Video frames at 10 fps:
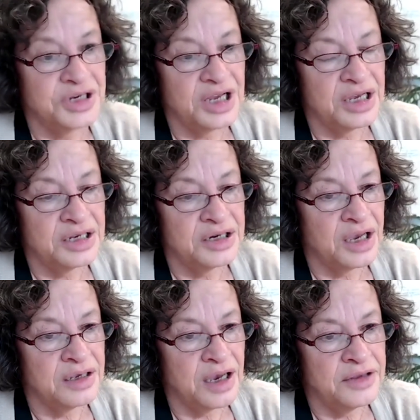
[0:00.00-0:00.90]
And
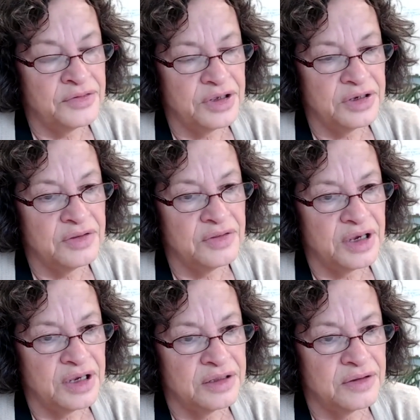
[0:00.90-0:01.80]
I think
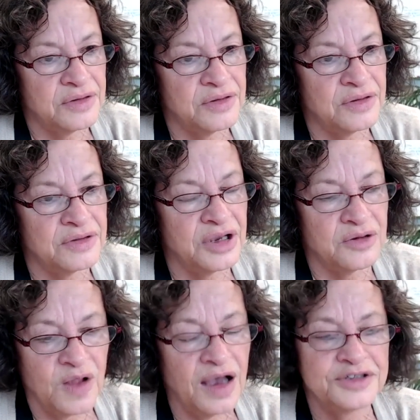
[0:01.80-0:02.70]
that dental
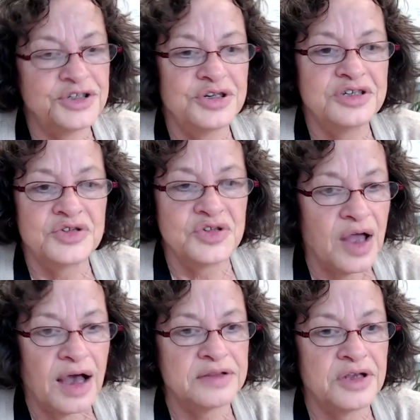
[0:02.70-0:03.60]
hygiene is
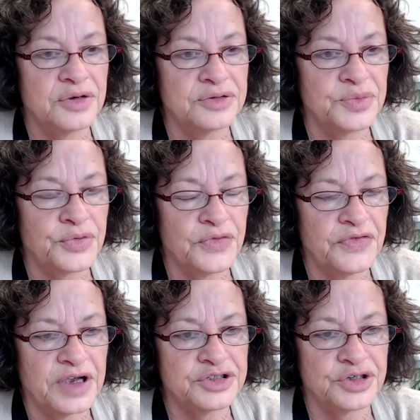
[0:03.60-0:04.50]
not the only
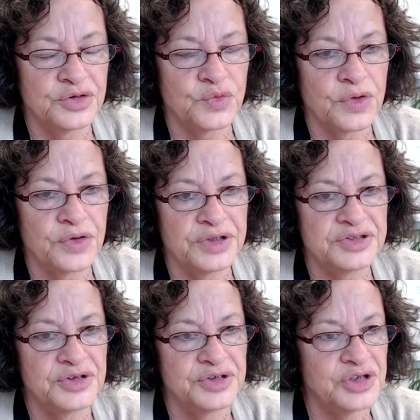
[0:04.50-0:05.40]
profession where
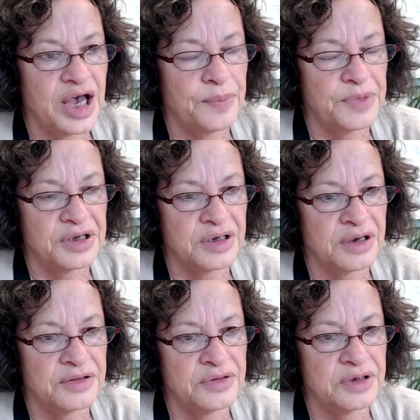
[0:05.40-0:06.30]
this is happening.
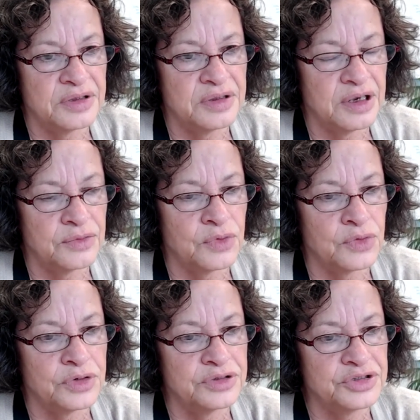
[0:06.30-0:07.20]
I think that we're
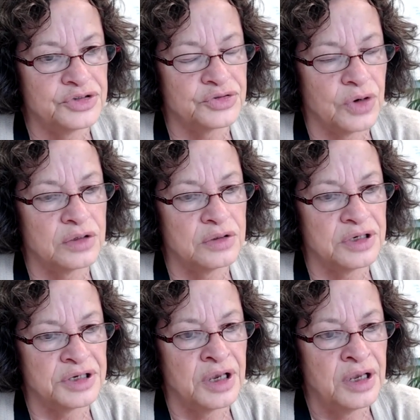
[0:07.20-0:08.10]
really
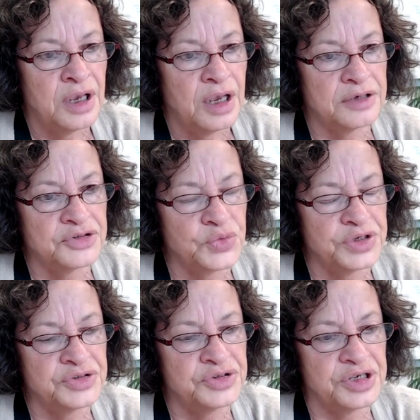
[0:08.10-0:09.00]
struggling as we
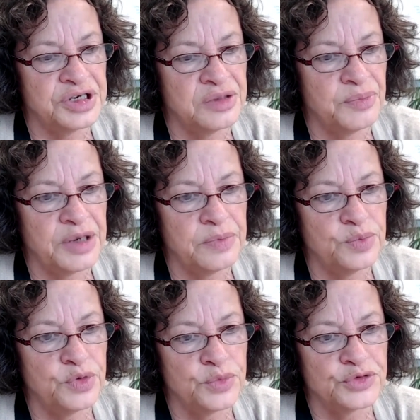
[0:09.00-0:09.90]
see the baby
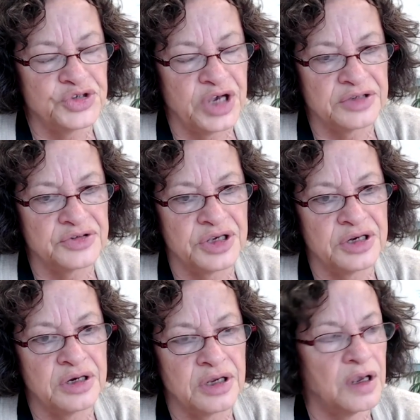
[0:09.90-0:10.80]
boomers exit.
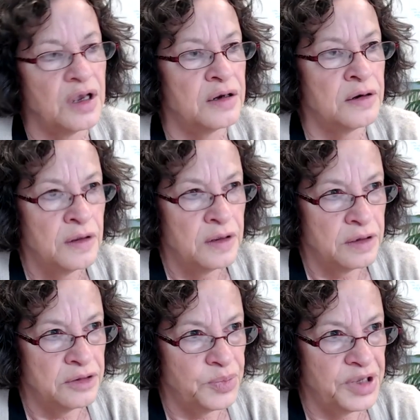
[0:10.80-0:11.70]
And again,
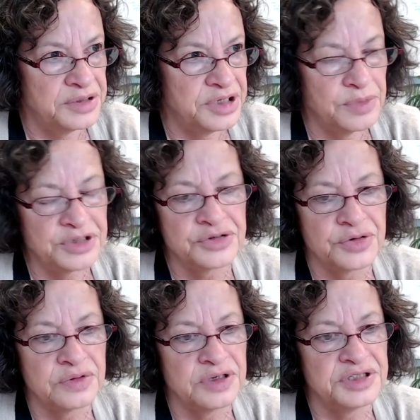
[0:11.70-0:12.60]
the pandemic
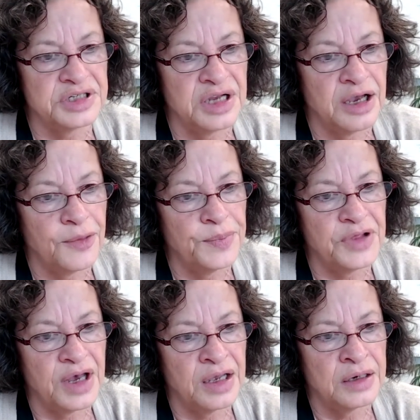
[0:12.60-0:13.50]
certainly didn't help
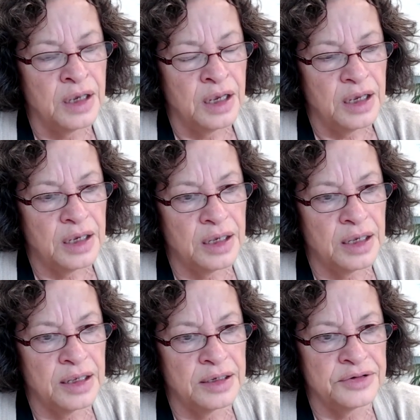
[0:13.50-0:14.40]
that.
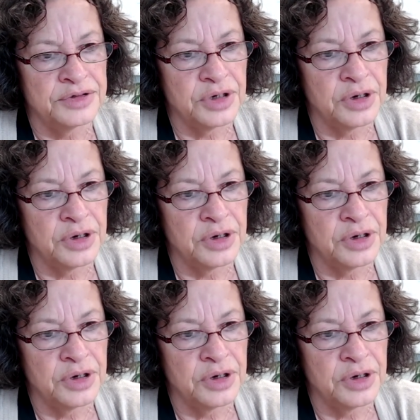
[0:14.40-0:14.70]
And